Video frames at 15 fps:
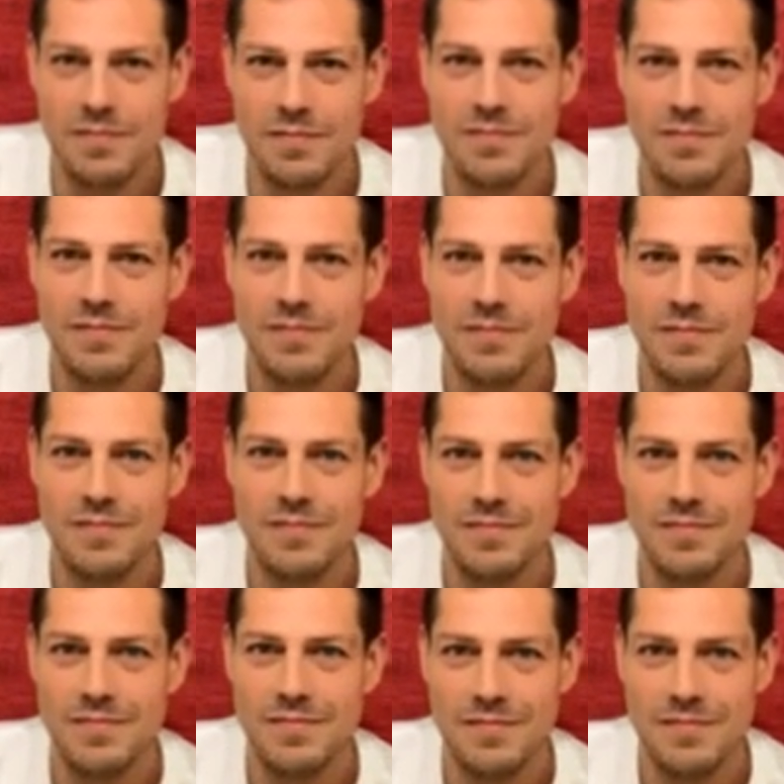
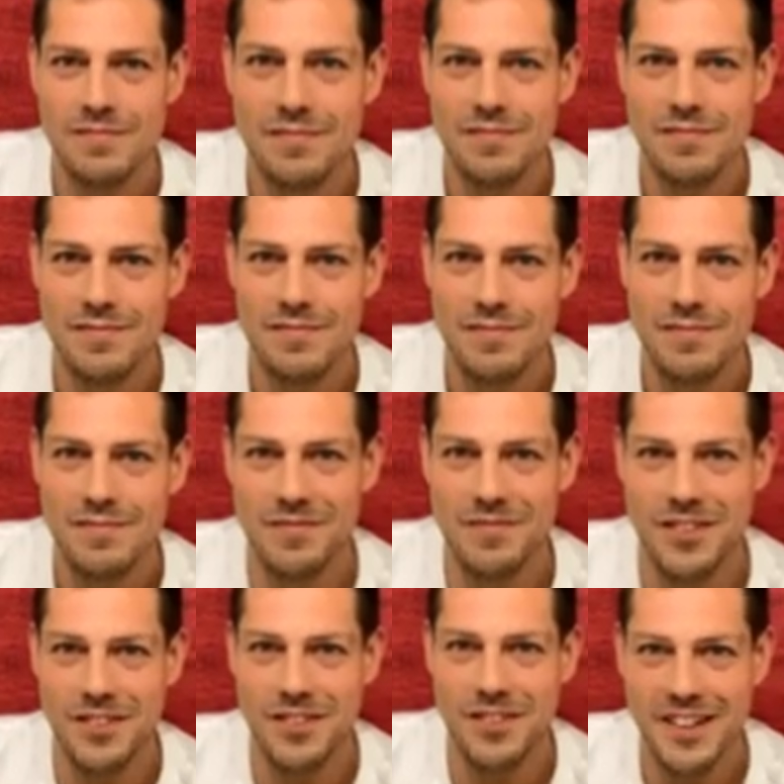
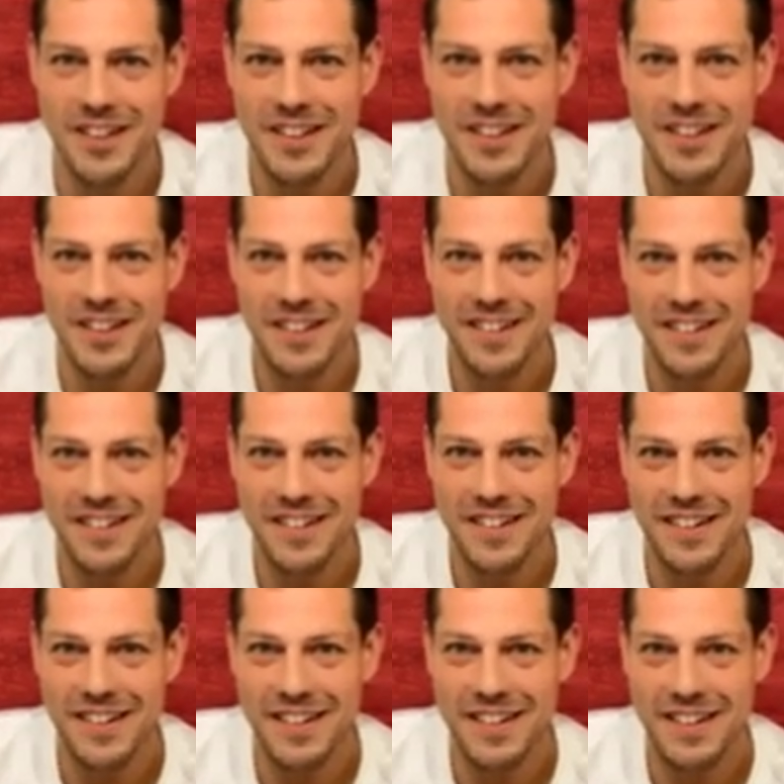
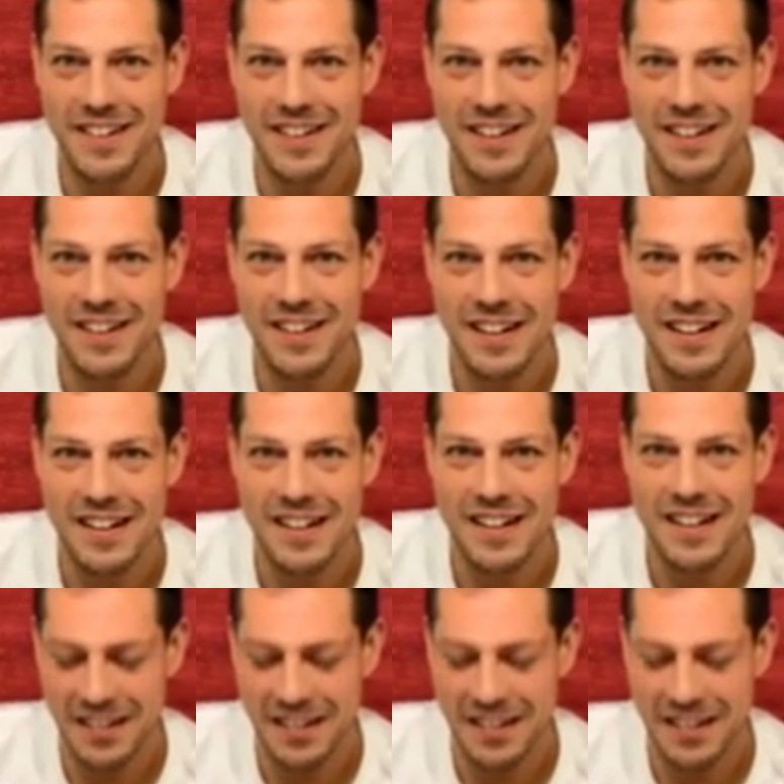(not speaking)